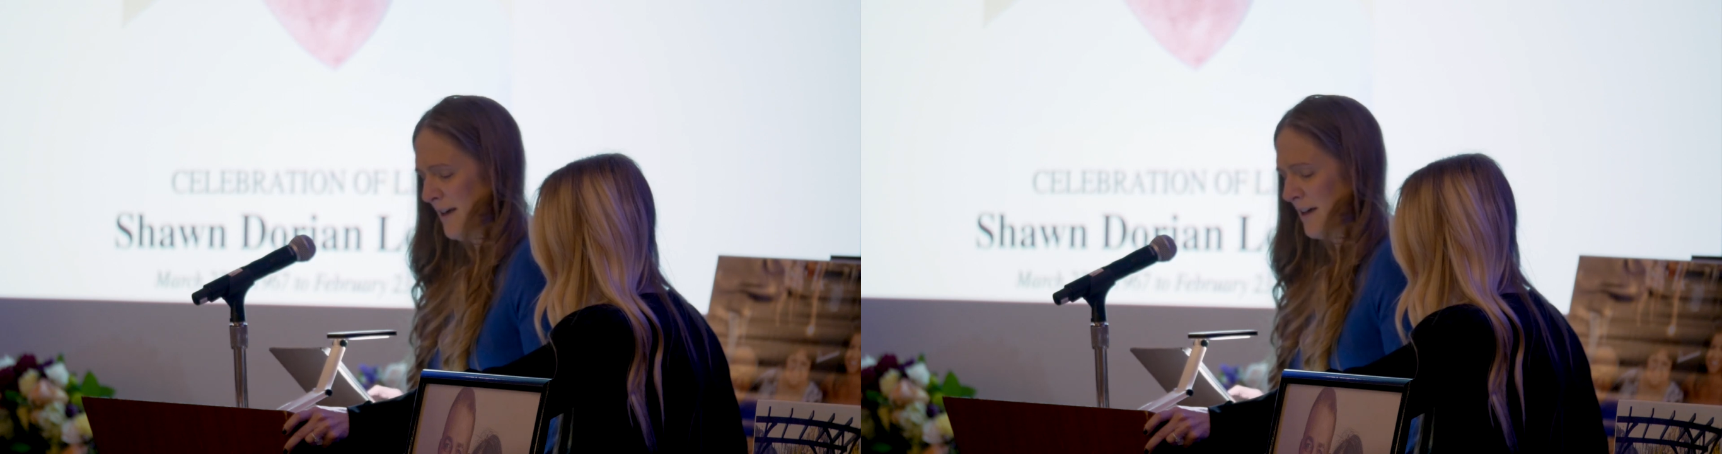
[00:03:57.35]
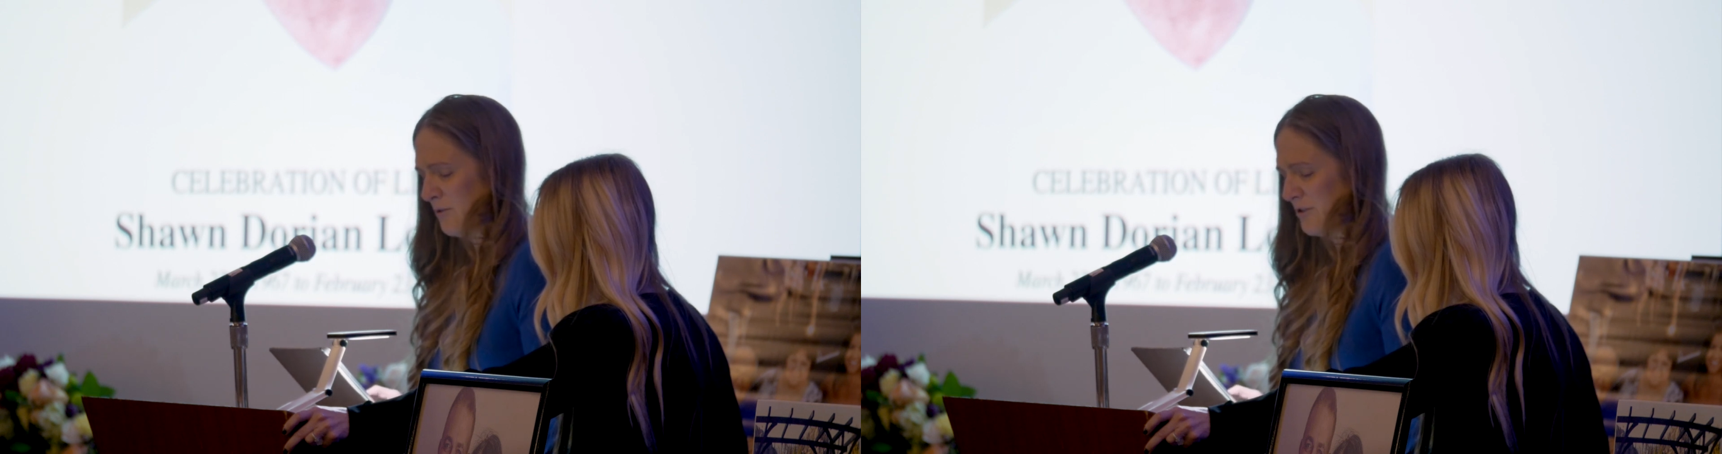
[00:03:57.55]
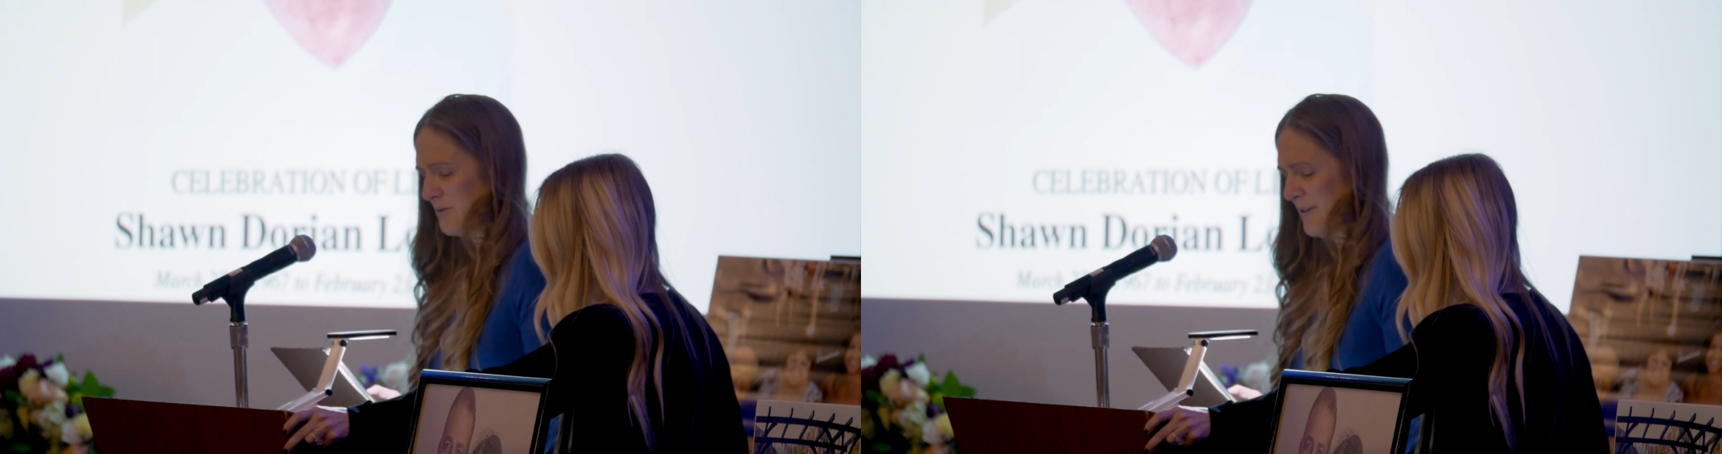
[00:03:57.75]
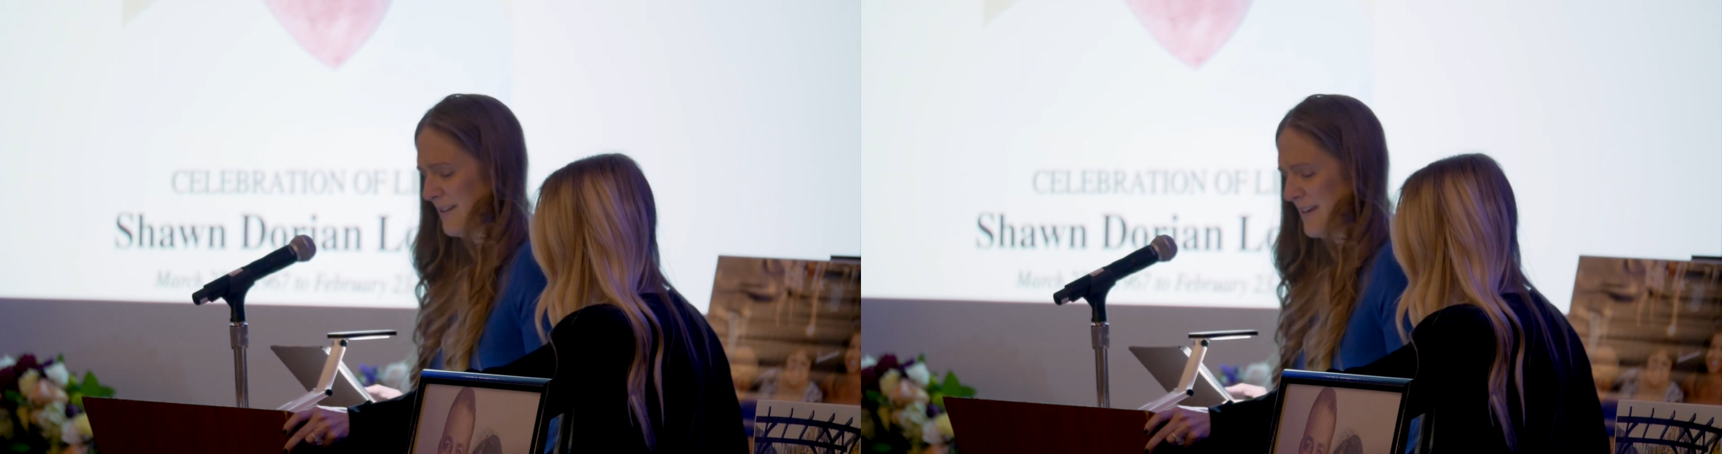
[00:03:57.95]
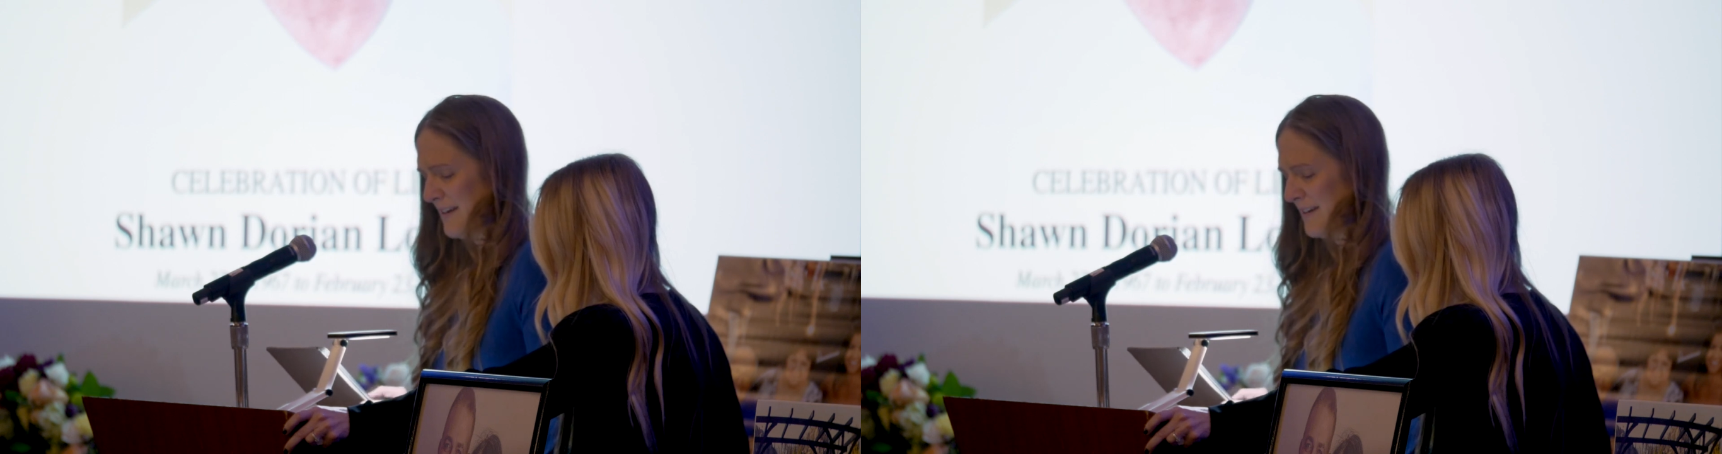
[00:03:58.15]
And
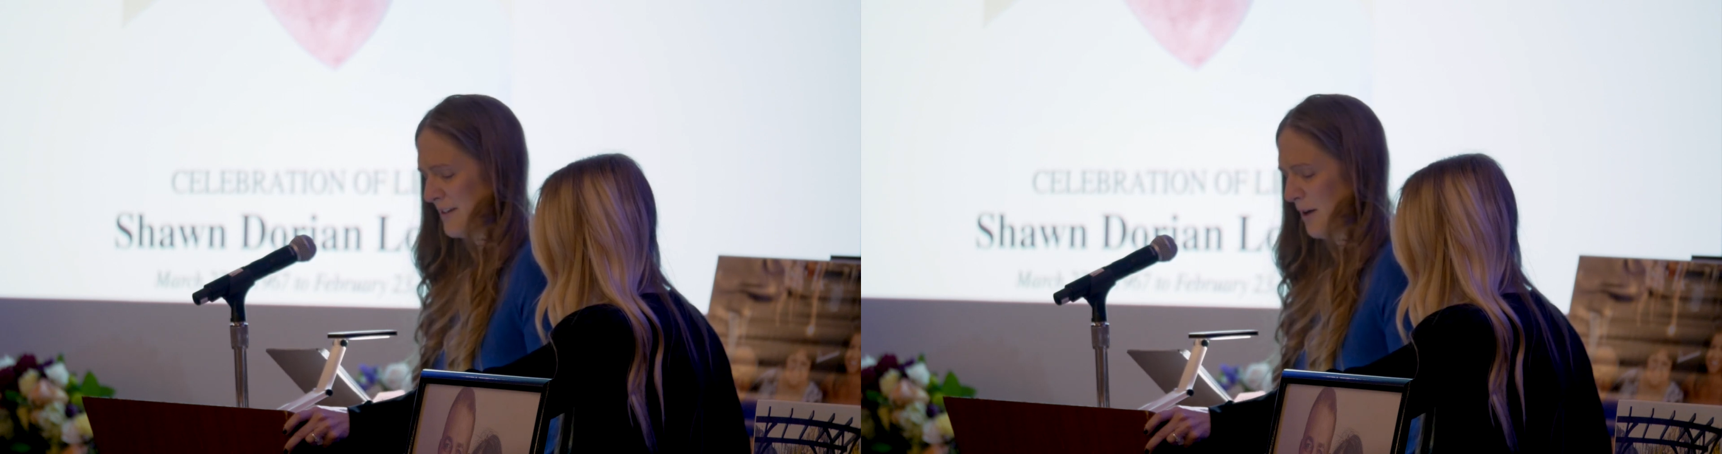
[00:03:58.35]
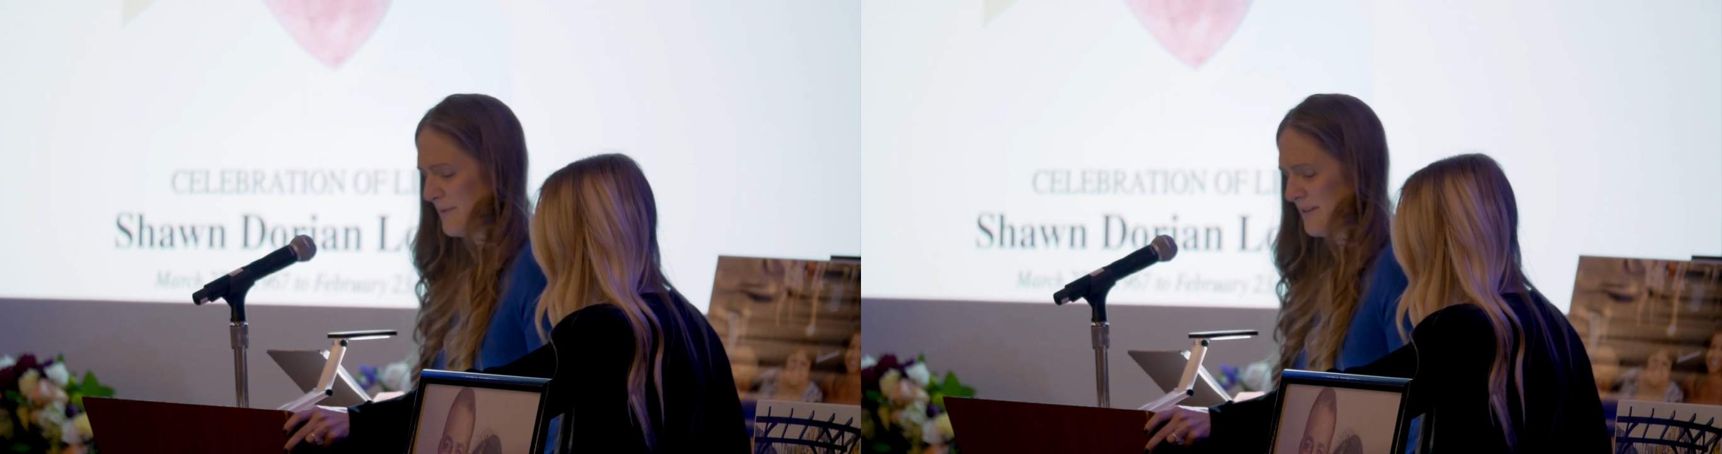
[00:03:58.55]
ultimately, he's helped